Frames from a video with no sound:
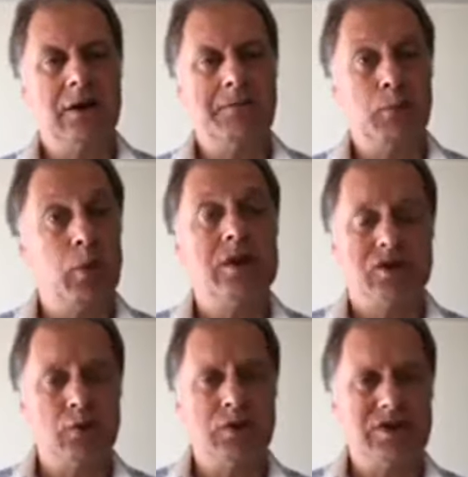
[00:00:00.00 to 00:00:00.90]
with
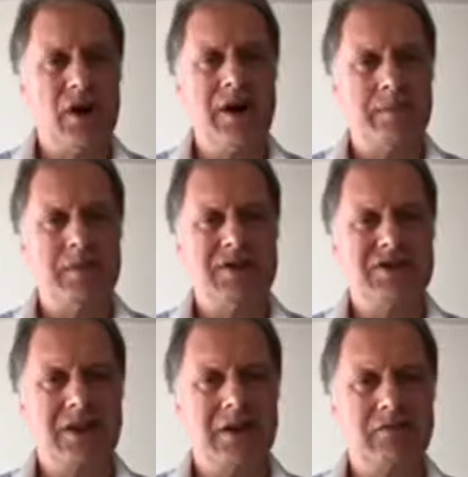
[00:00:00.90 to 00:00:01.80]
us all the time,
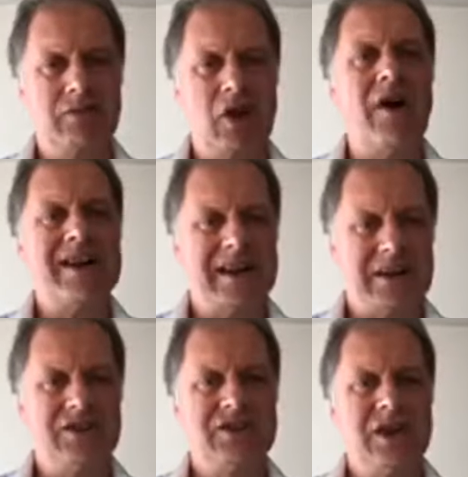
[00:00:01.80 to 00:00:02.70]
that's kind of
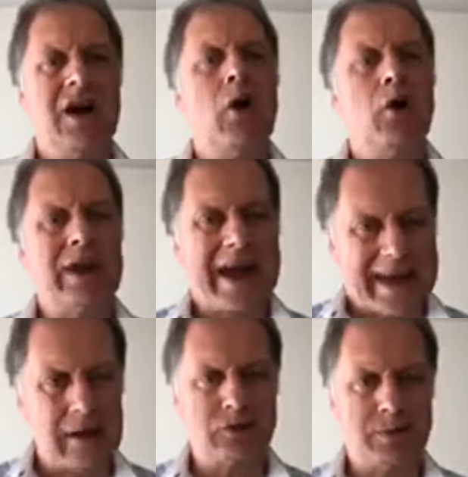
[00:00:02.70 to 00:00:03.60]
guiding us on
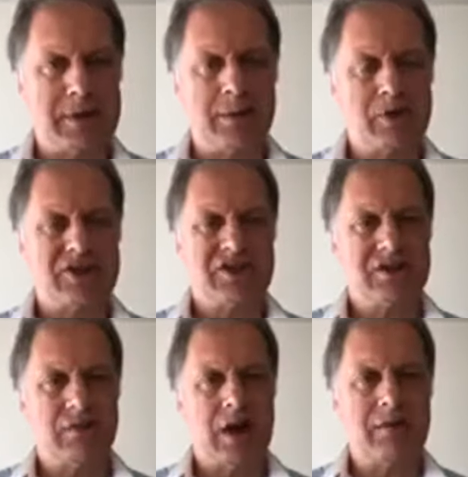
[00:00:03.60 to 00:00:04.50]
how to be the
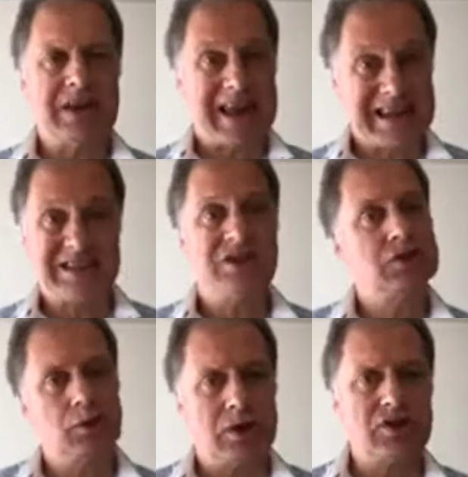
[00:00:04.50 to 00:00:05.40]
presence of love in any
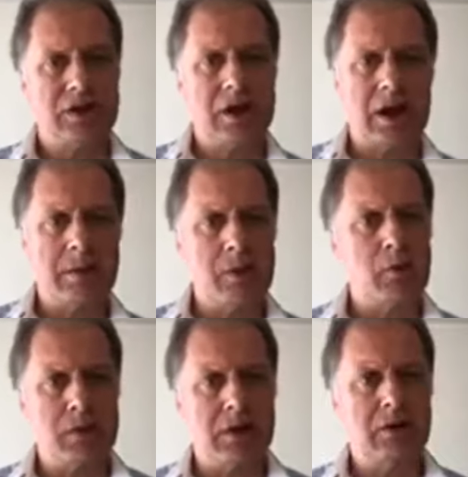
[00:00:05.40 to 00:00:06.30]
situation, in any
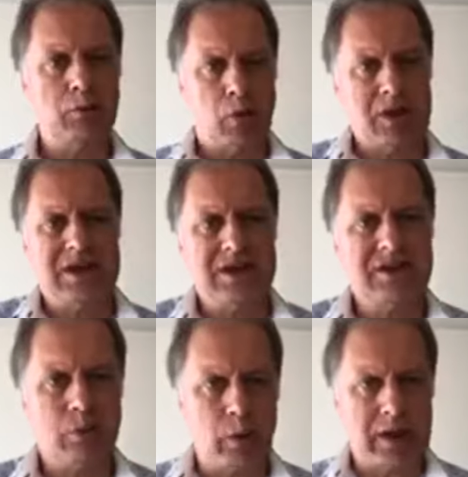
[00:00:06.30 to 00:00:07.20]
moment, what it
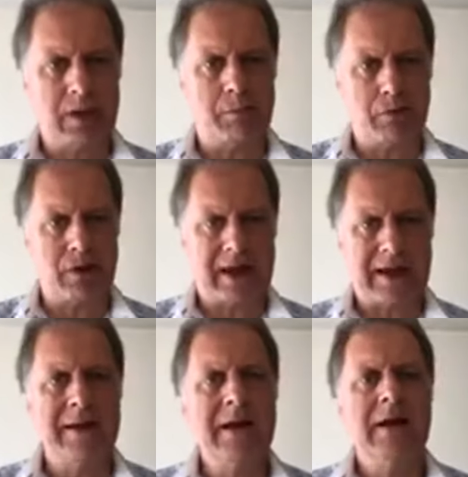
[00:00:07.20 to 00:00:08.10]
is that we can
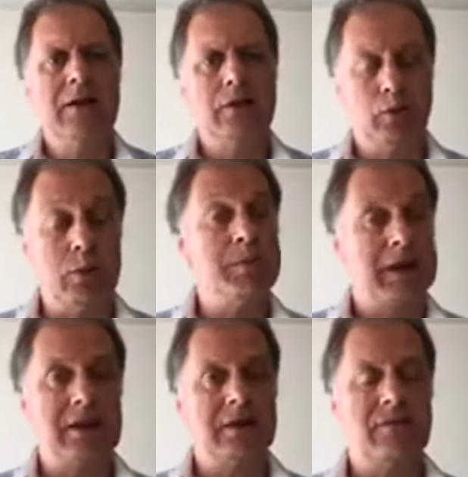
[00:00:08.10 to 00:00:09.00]
bring that would
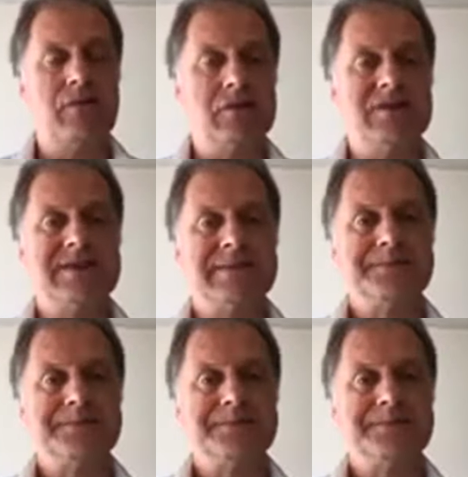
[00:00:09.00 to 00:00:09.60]
make the difference.